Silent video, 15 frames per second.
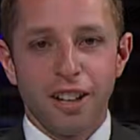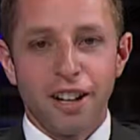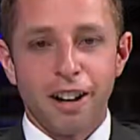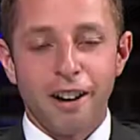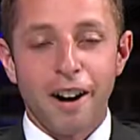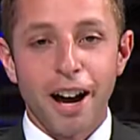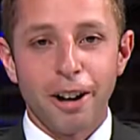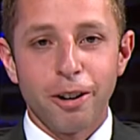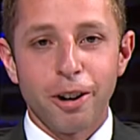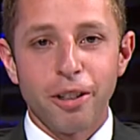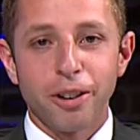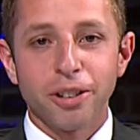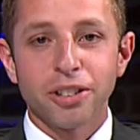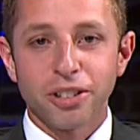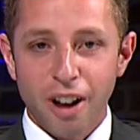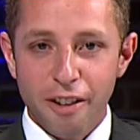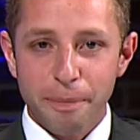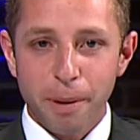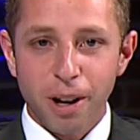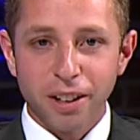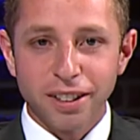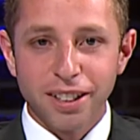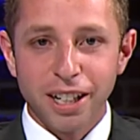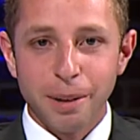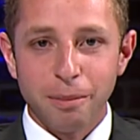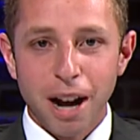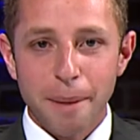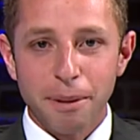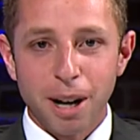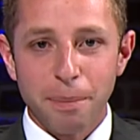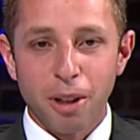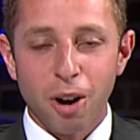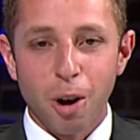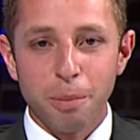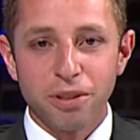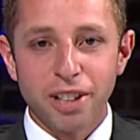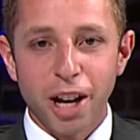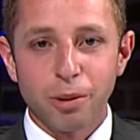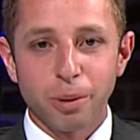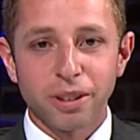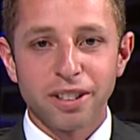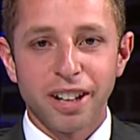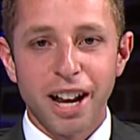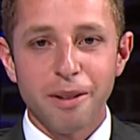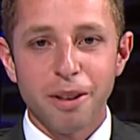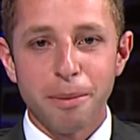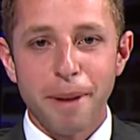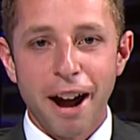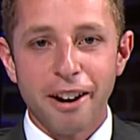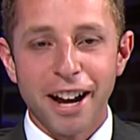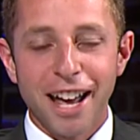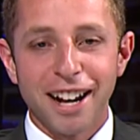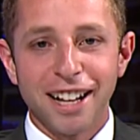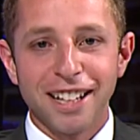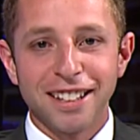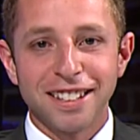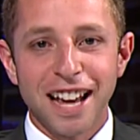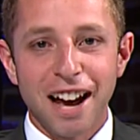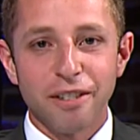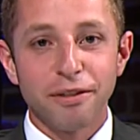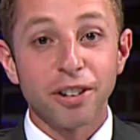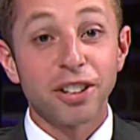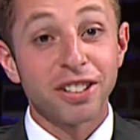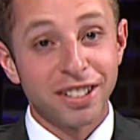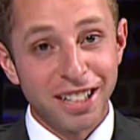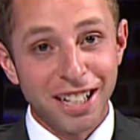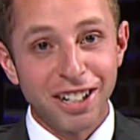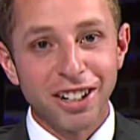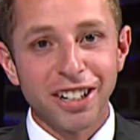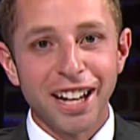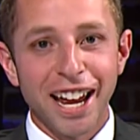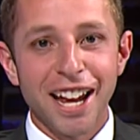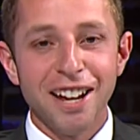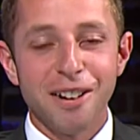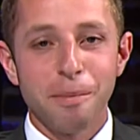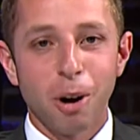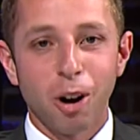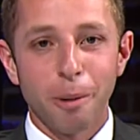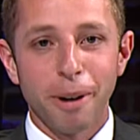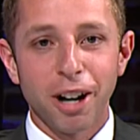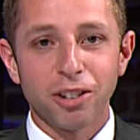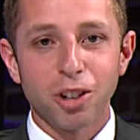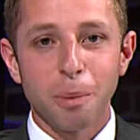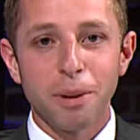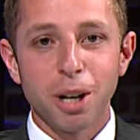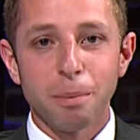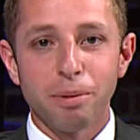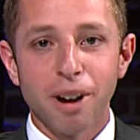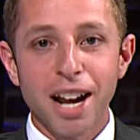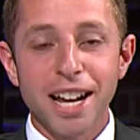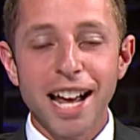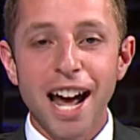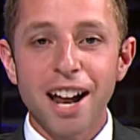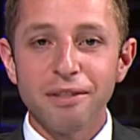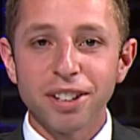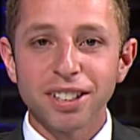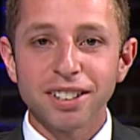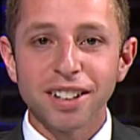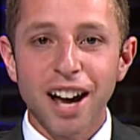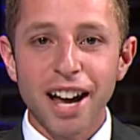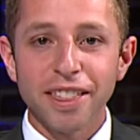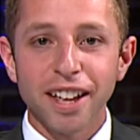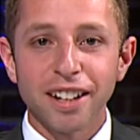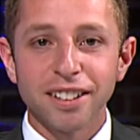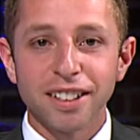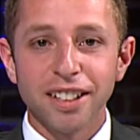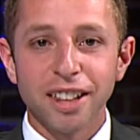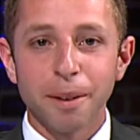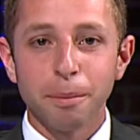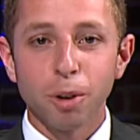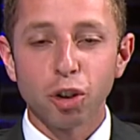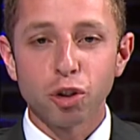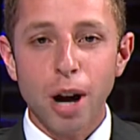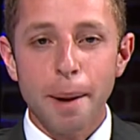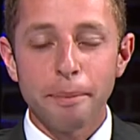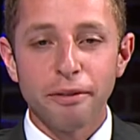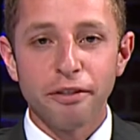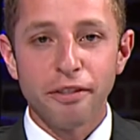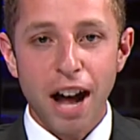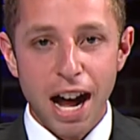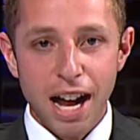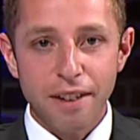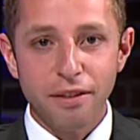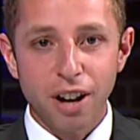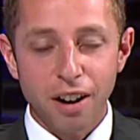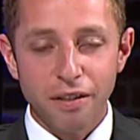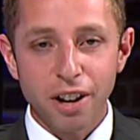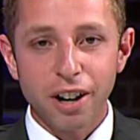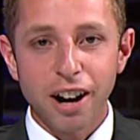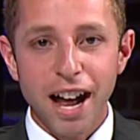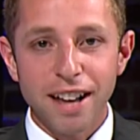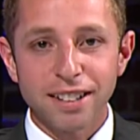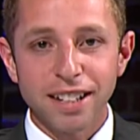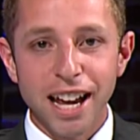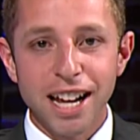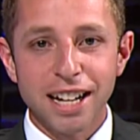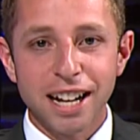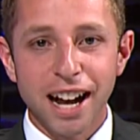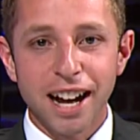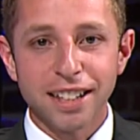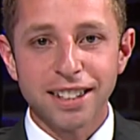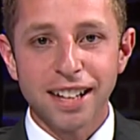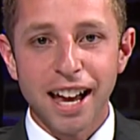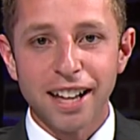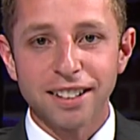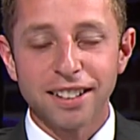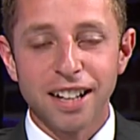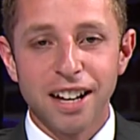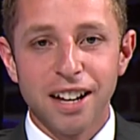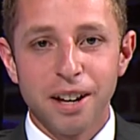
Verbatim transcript: Ohio Northern softball team wrapping up the home schedule today with Marietta in town for senior day. Polar Bears hoping to break out of a slide that has seen them drop five of their last eight contests.